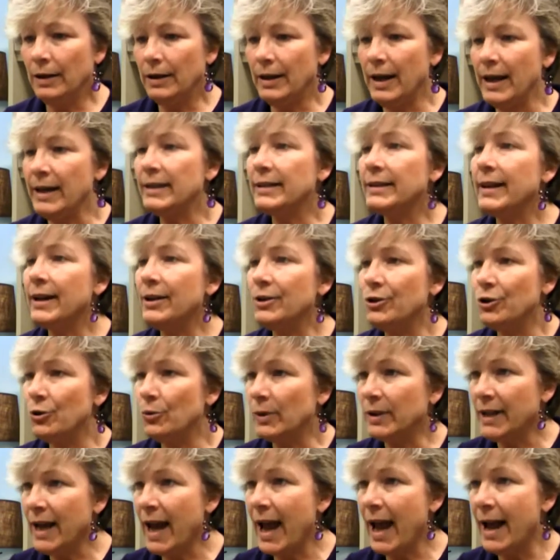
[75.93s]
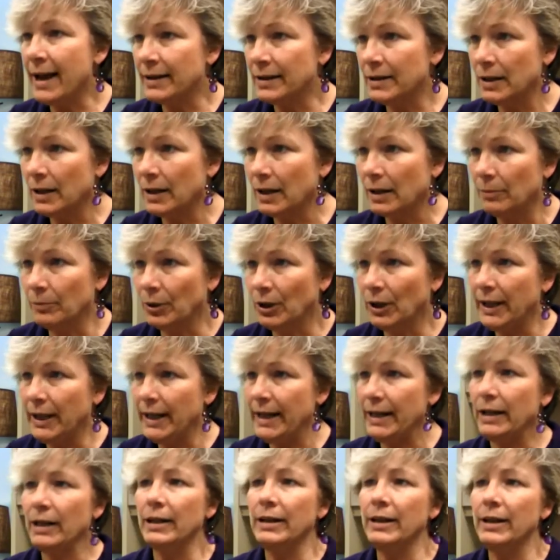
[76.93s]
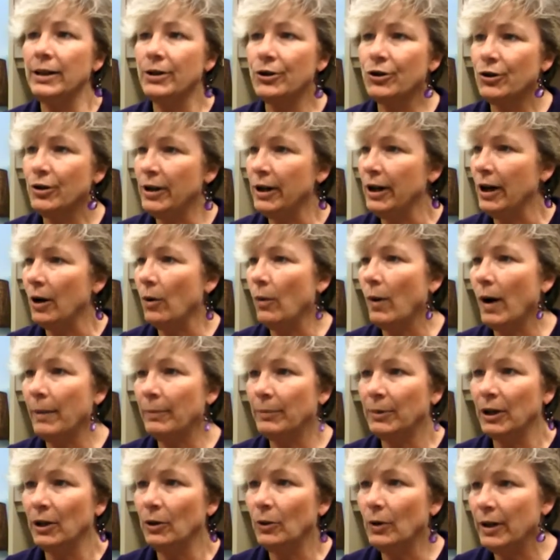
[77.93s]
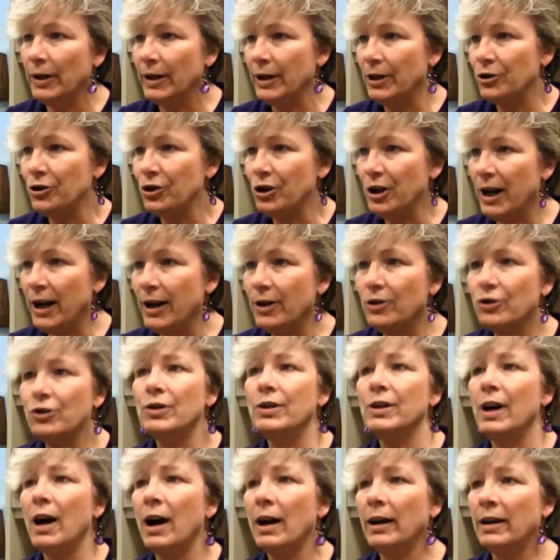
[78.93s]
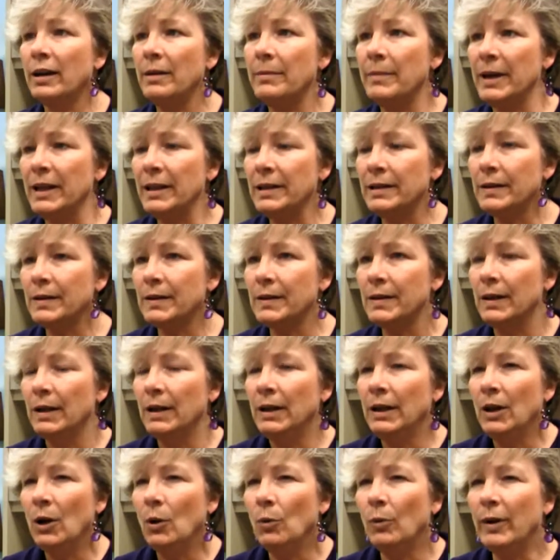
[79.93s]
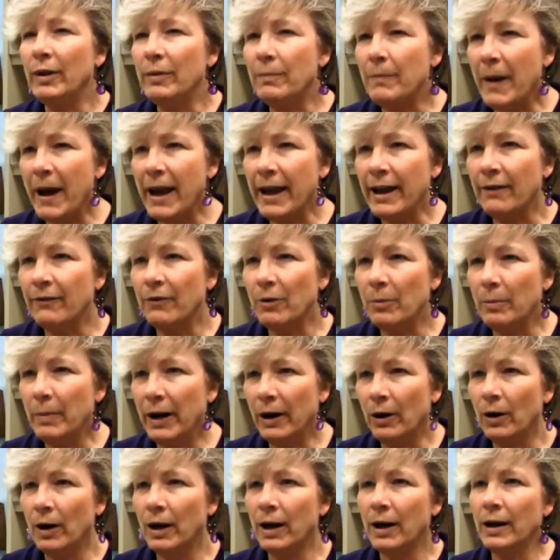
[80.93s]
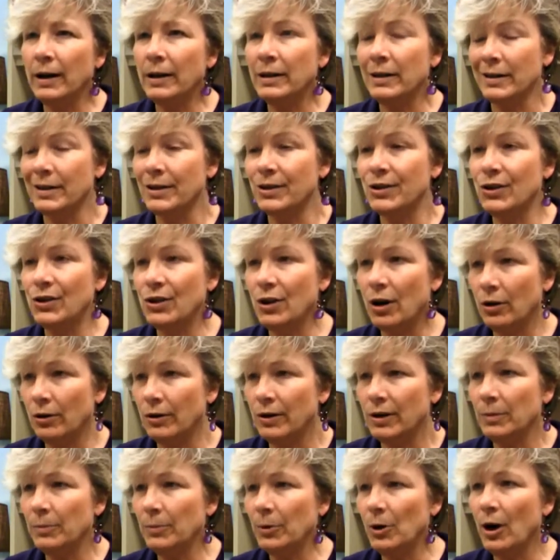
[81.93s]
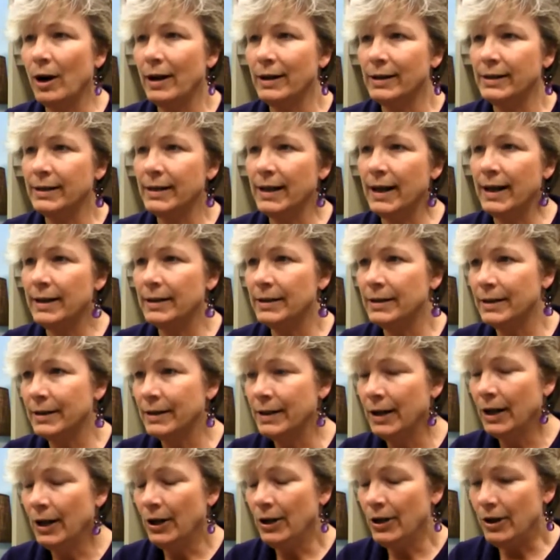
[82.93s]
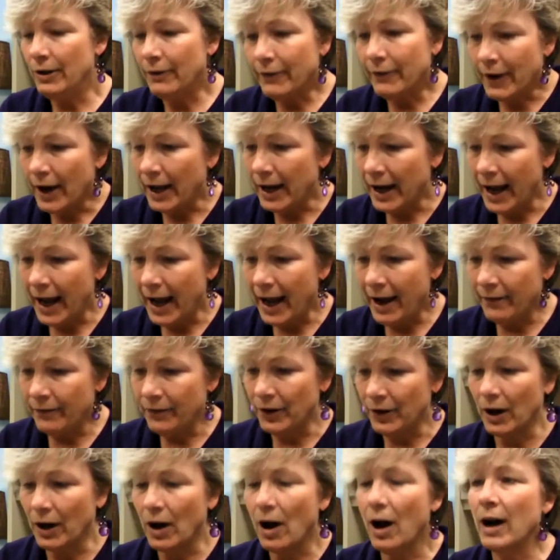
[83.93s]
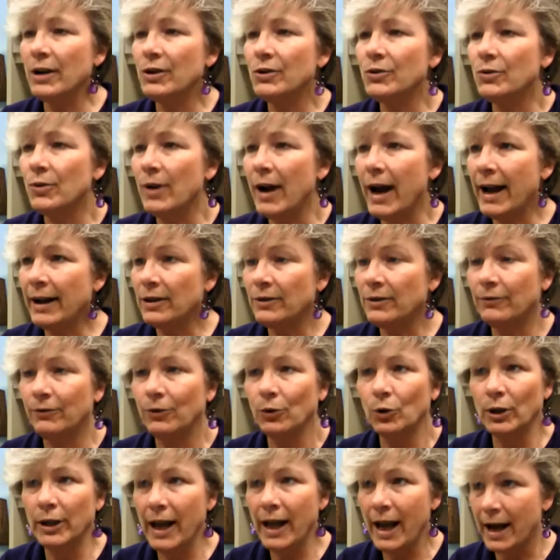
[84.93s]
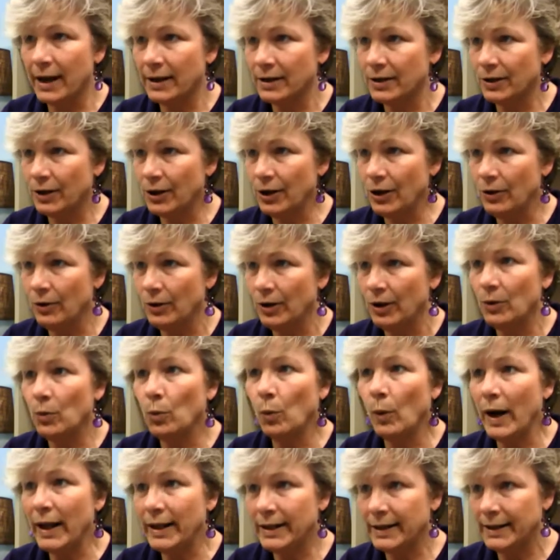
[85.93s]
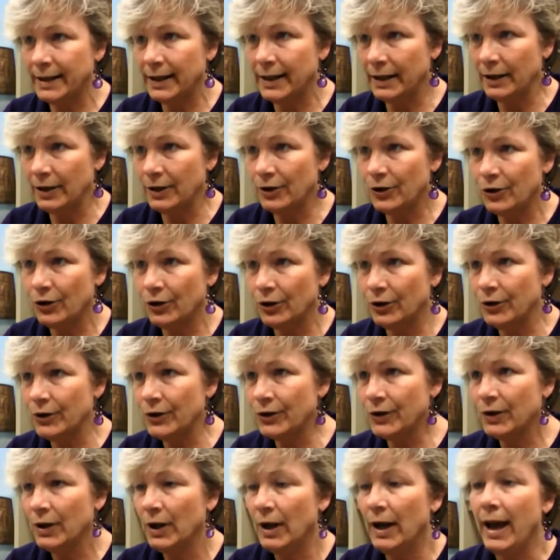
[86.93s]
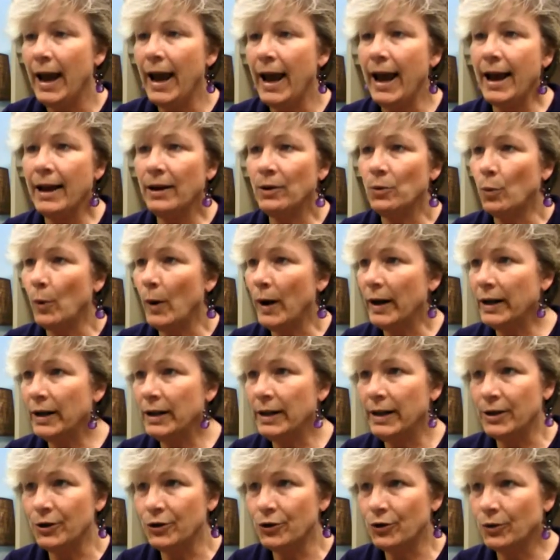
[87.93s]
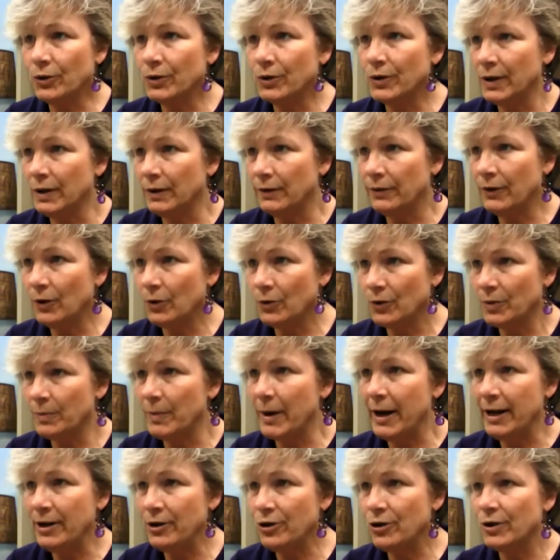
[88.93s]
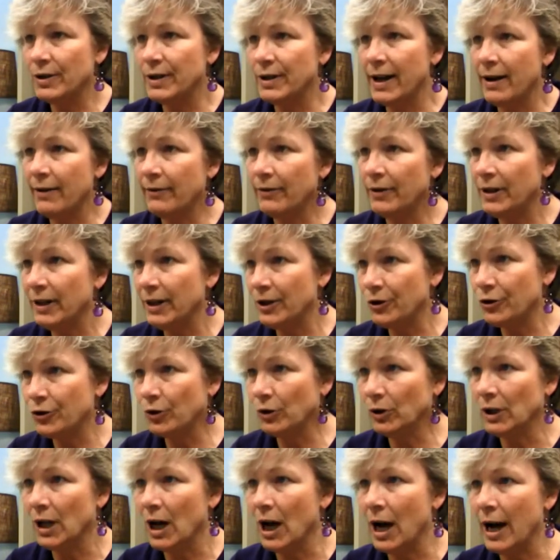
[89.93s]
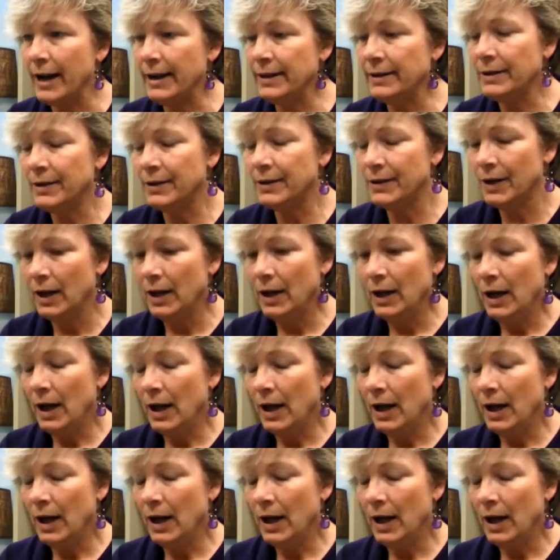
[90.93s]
they send you a task to complete, upload initiation documents. With Bank of America, to start the process, you've got to have the contract fully executed, wet signatures, and wet initials if those pages have initial lines.